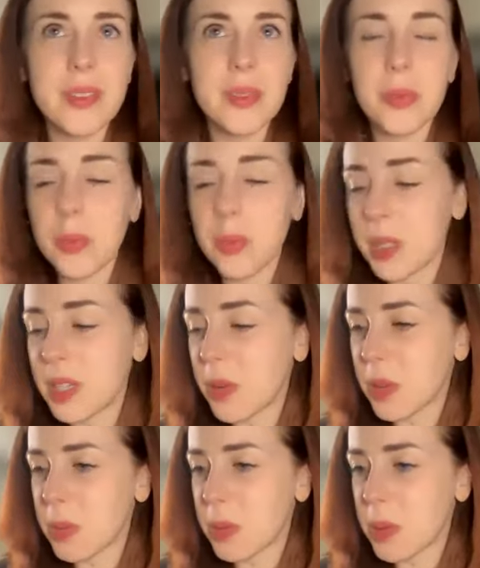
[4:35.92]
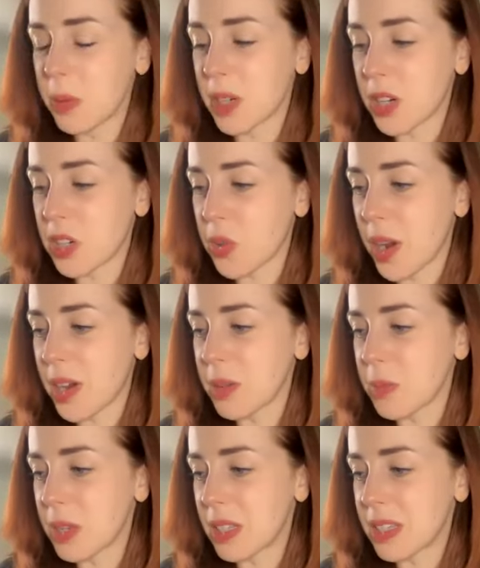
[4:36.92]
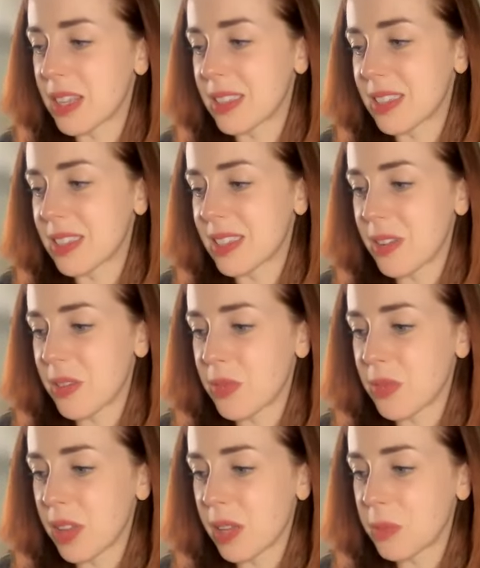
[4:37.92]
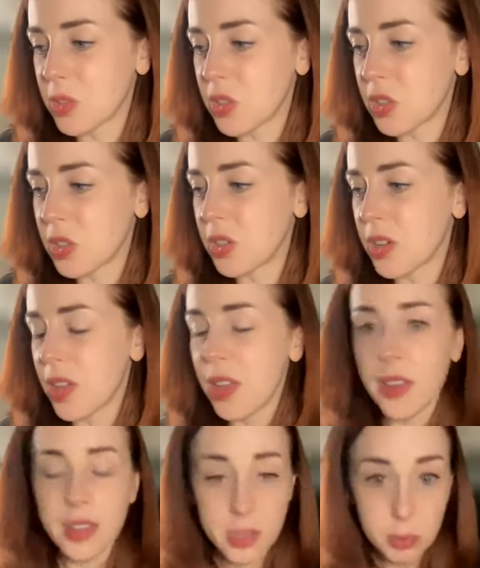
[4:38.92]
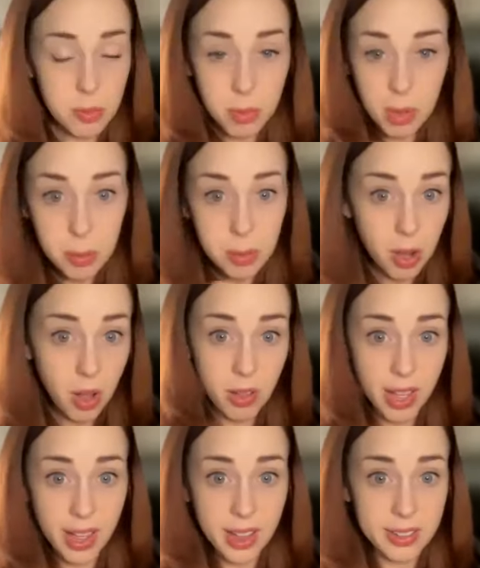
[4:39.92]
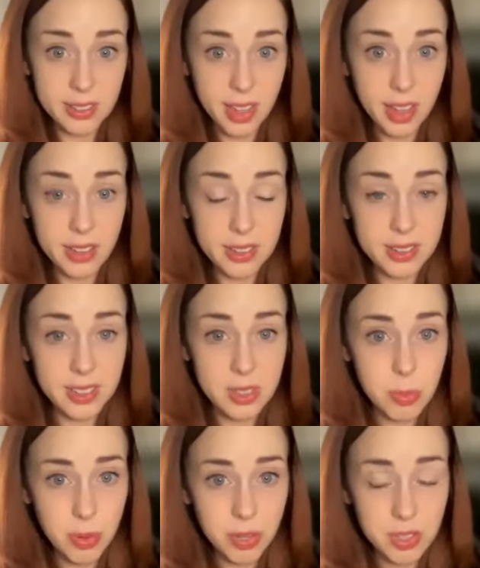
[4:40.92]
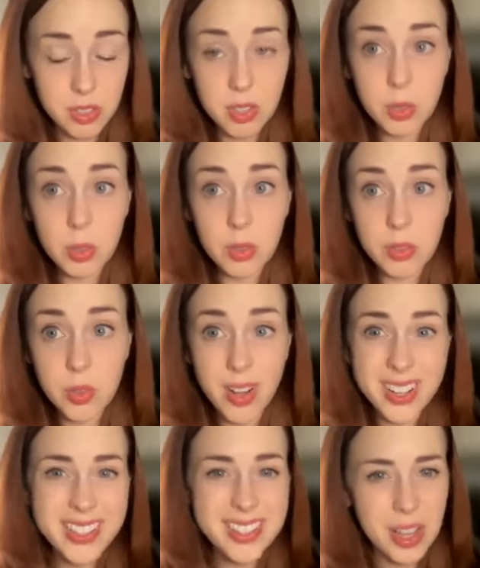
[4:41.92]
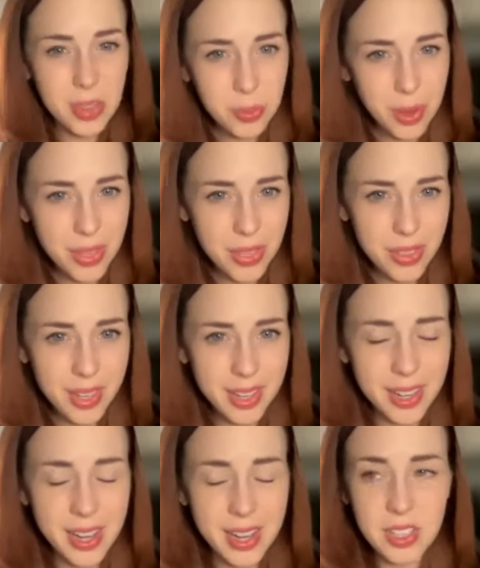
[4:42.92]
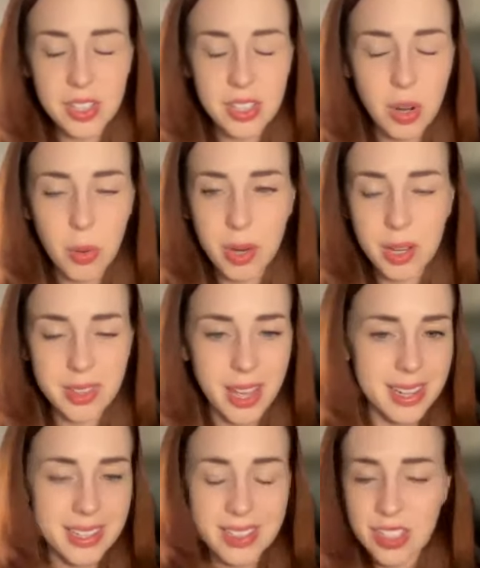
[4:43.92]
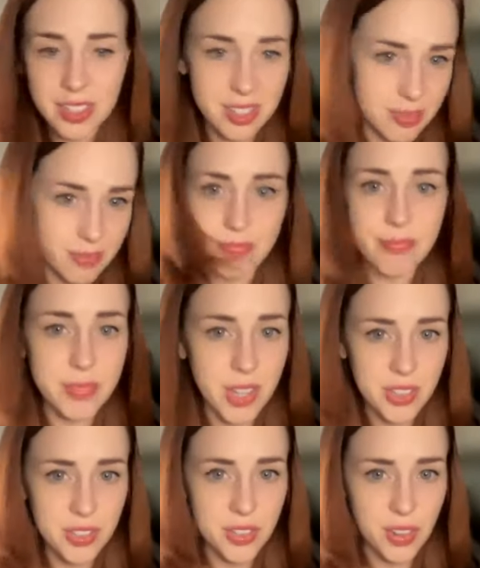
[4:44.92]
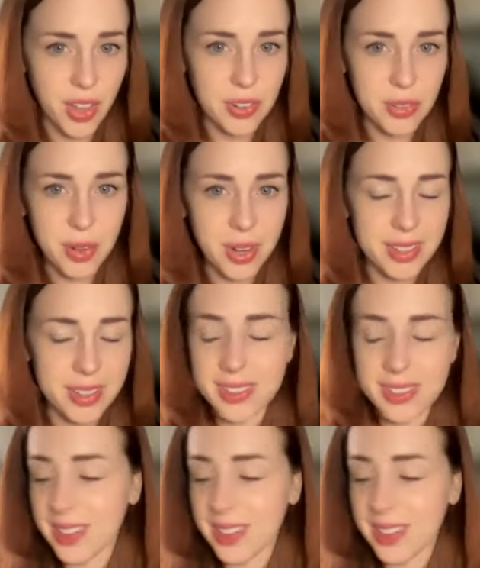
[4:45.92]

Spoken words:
we know that people are not trying to be insensitive, and like I'm sure we probably all had that experience too of trying to say the right thing and just knowing that it just doesn't land right,